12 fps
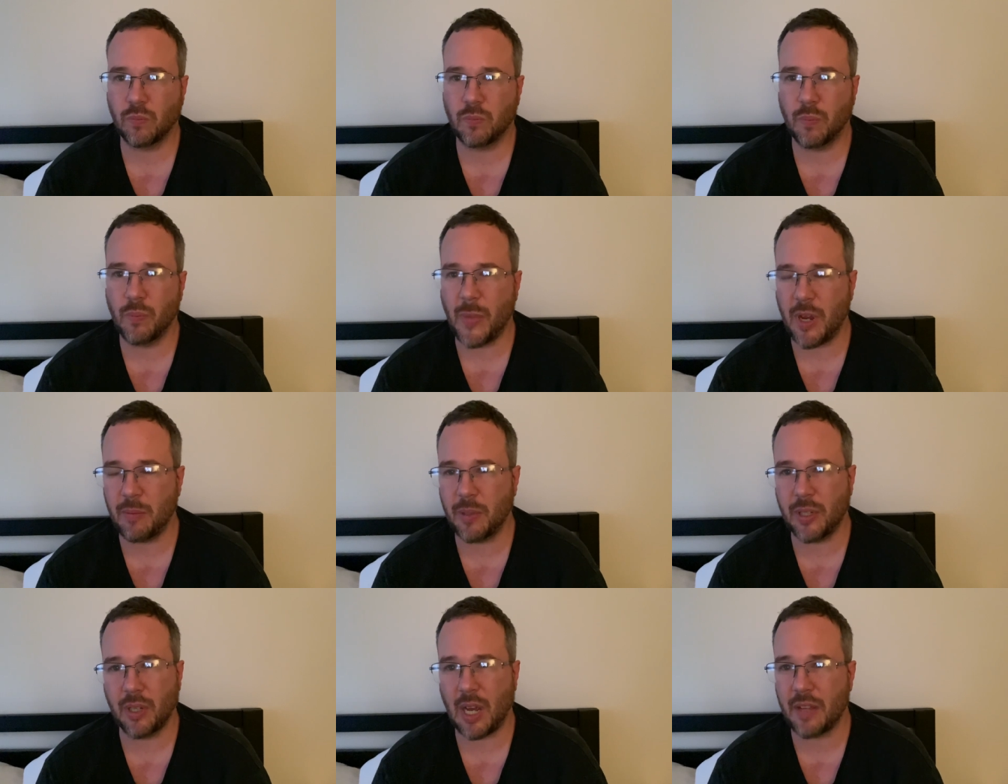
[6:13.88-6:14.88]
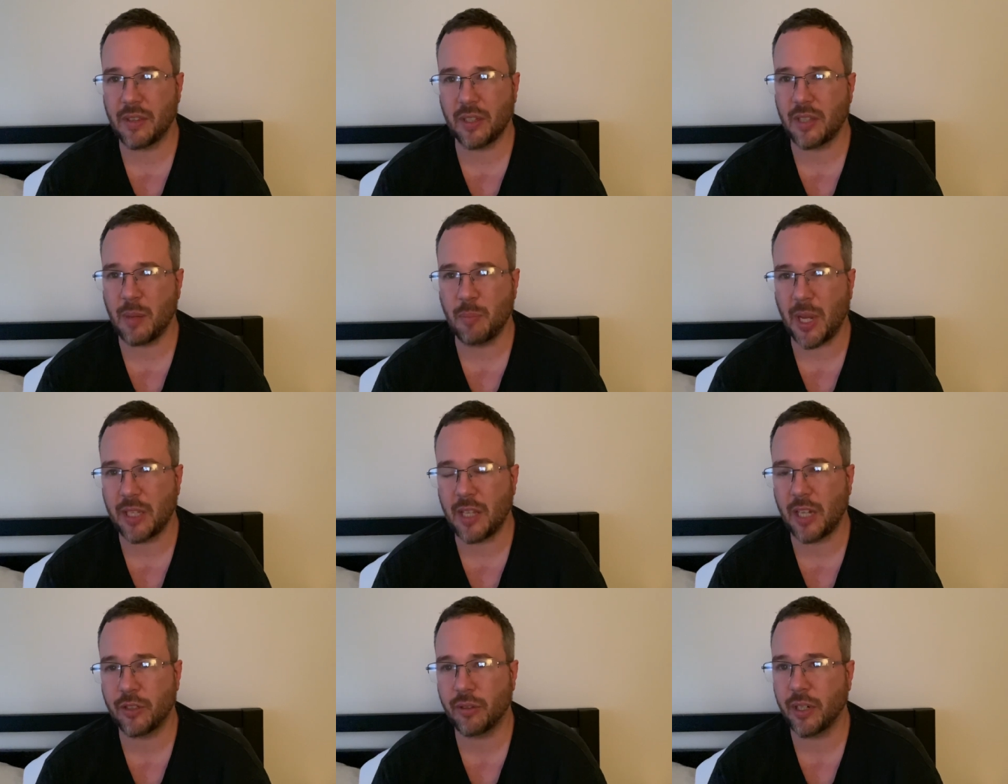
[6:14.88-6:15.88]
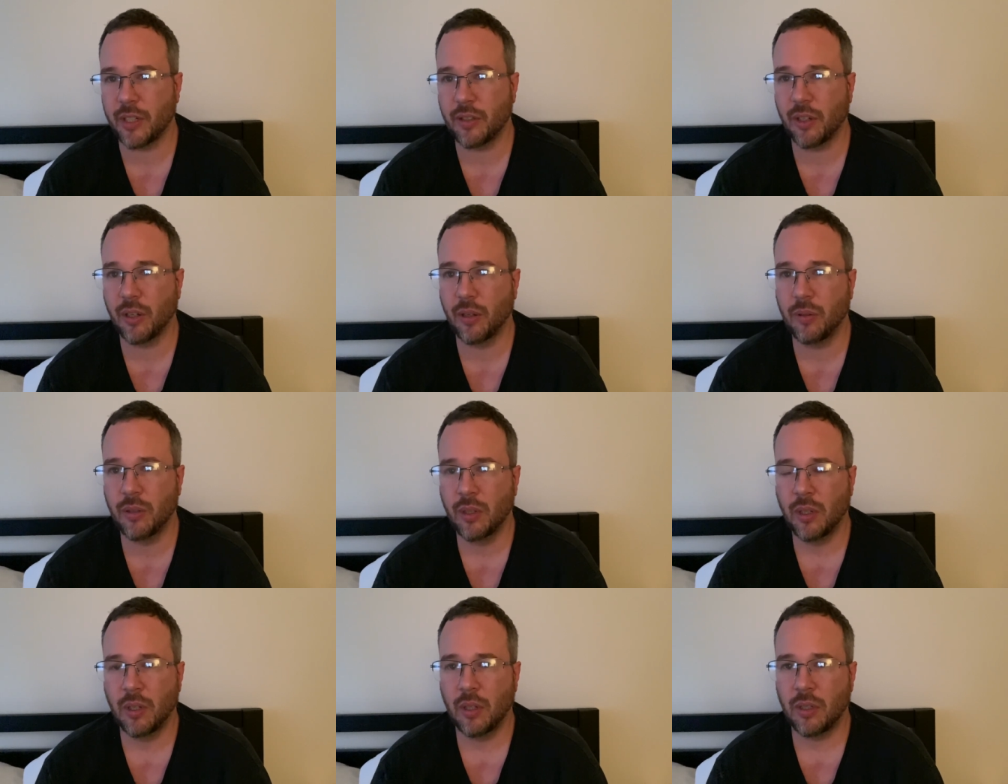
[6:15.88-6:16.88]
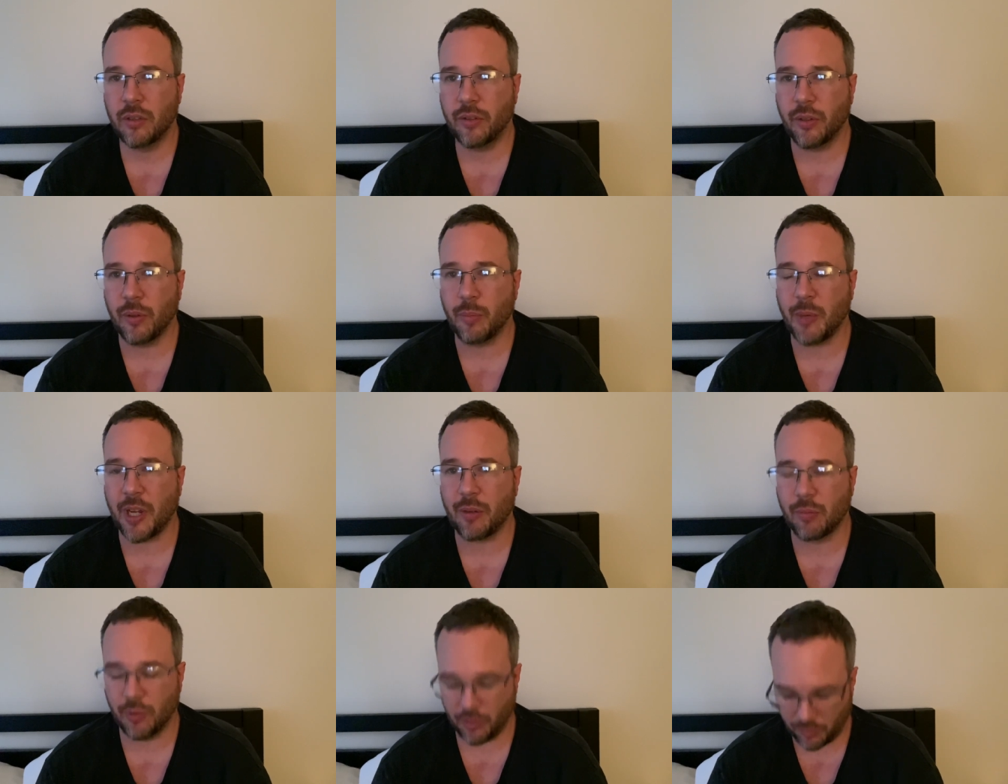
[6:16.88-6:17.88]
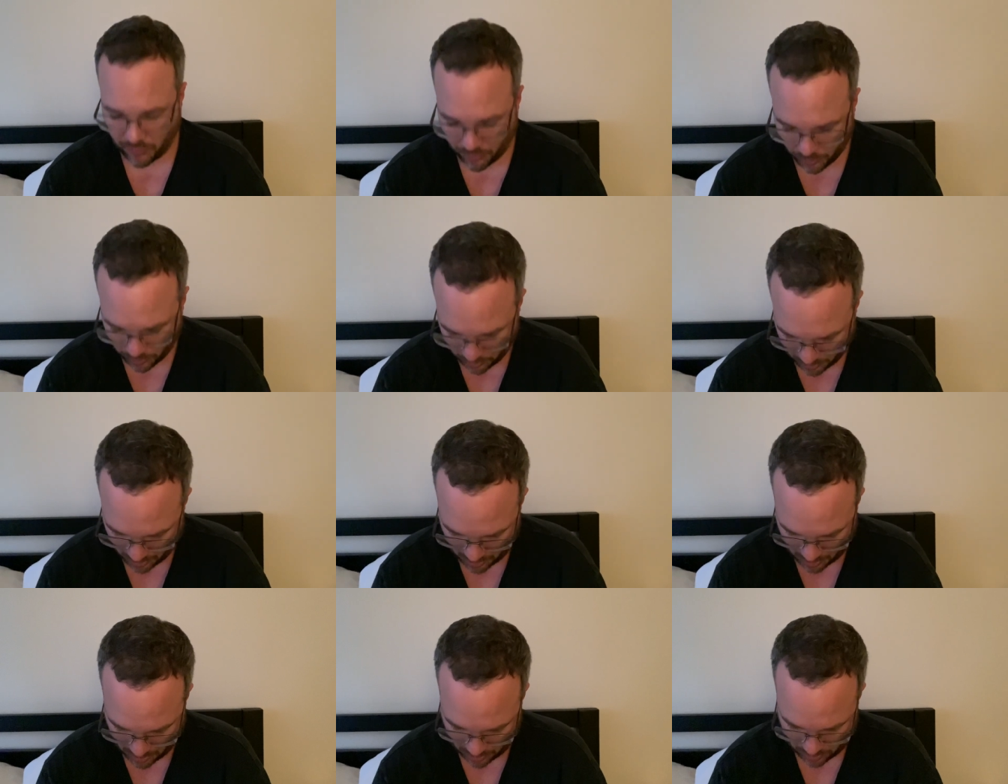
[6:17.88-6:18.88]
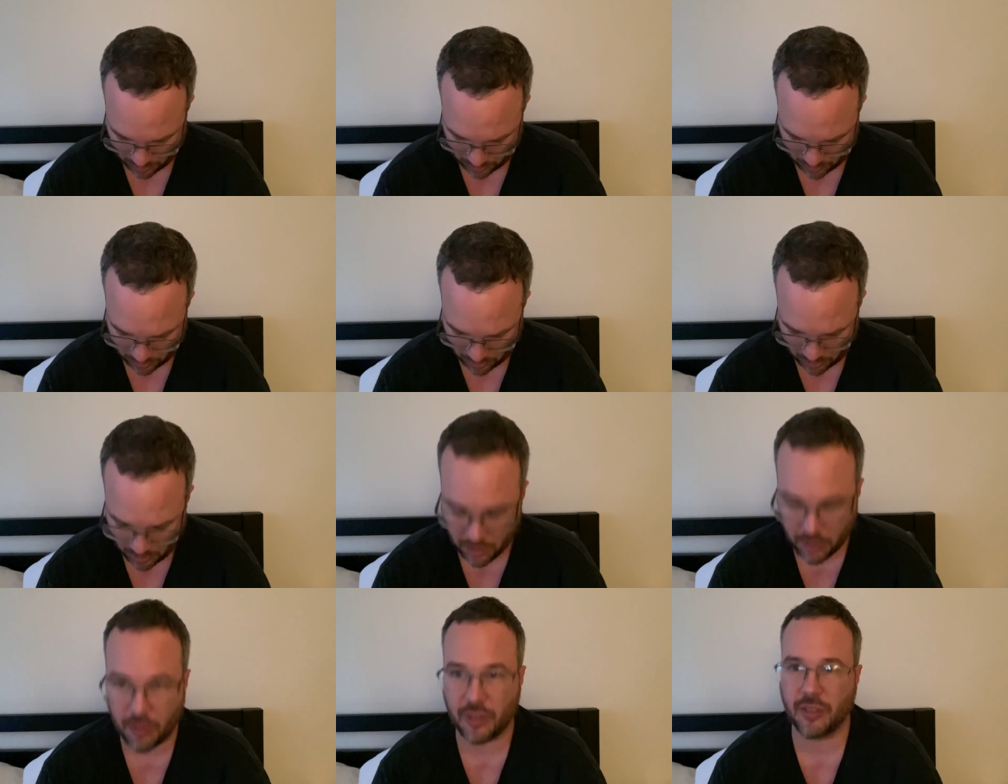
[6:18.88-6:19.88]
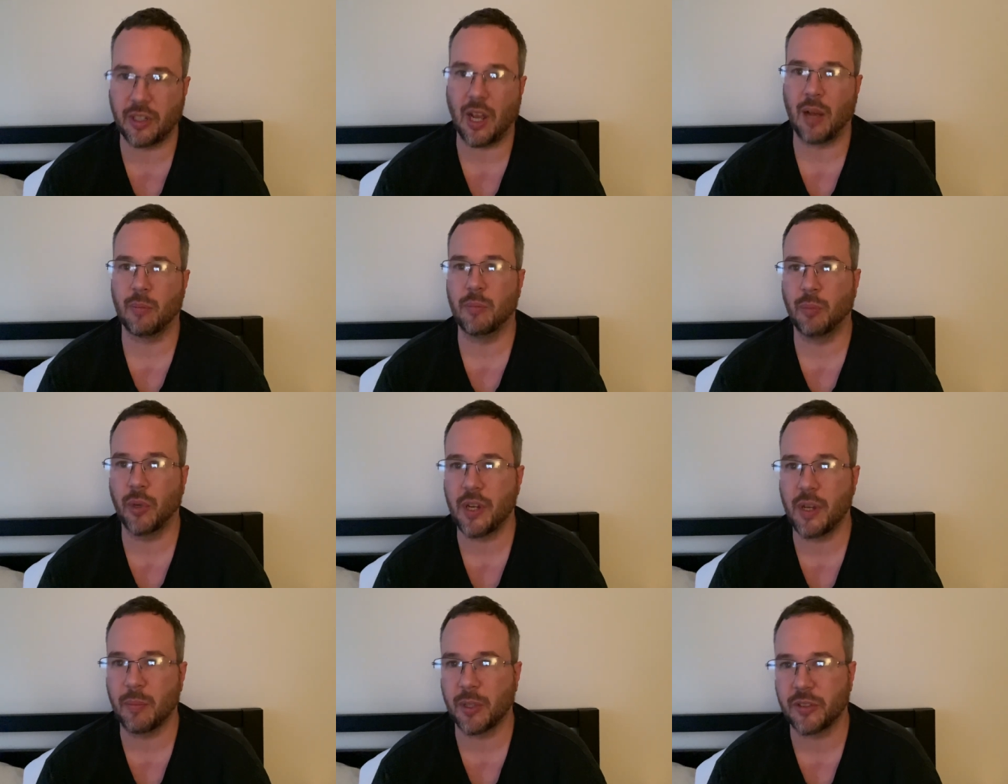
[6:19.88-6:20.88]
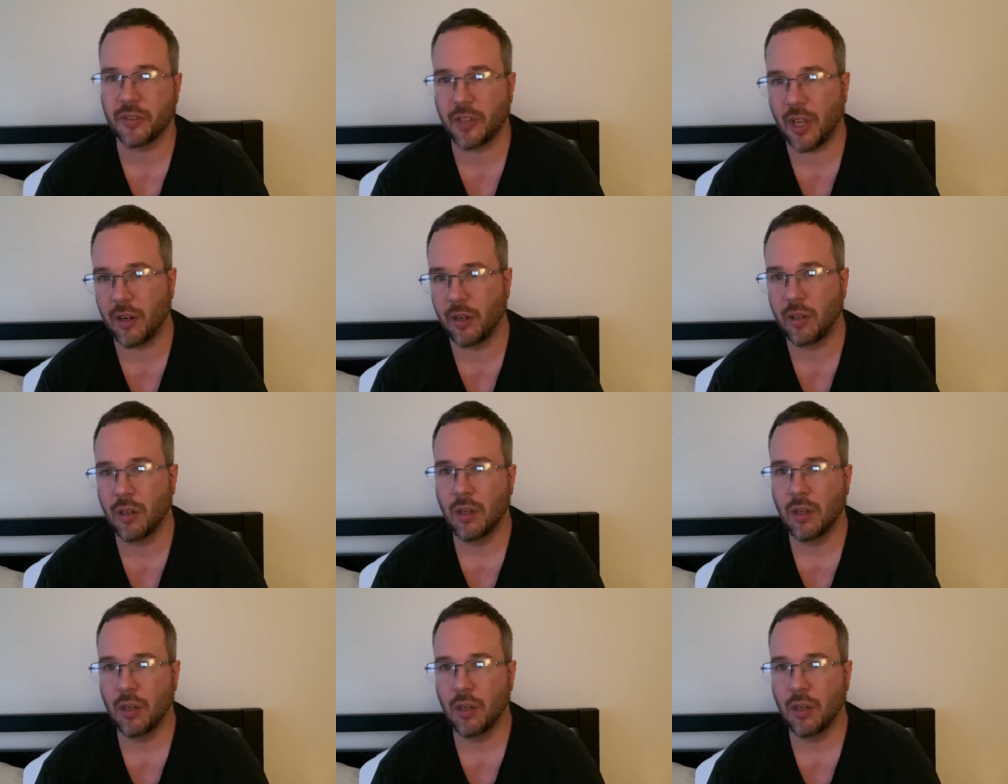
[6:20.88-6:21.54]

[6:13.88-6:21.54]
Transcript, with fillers: maybe I think they made that trade though to make room for uh, Kristaps and put him at center.